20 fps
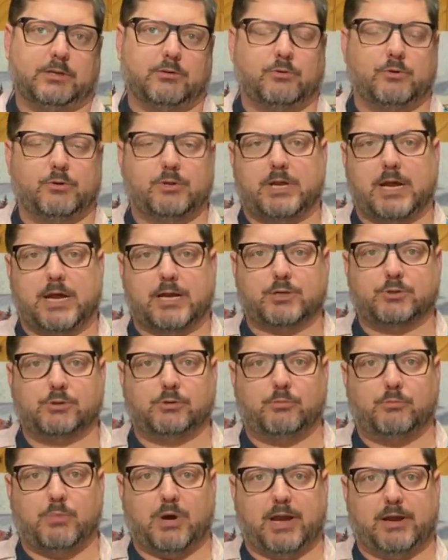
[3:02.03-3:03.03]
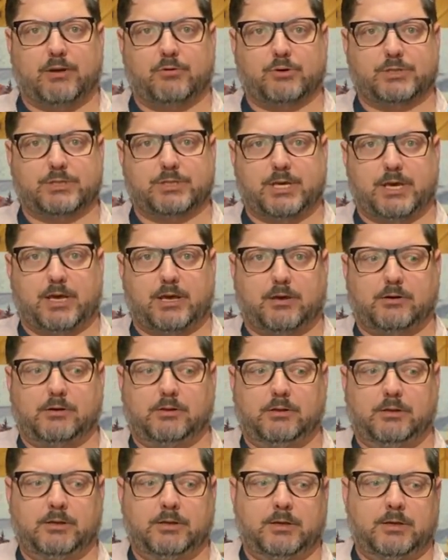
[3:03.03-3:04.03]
or the natural minor scale,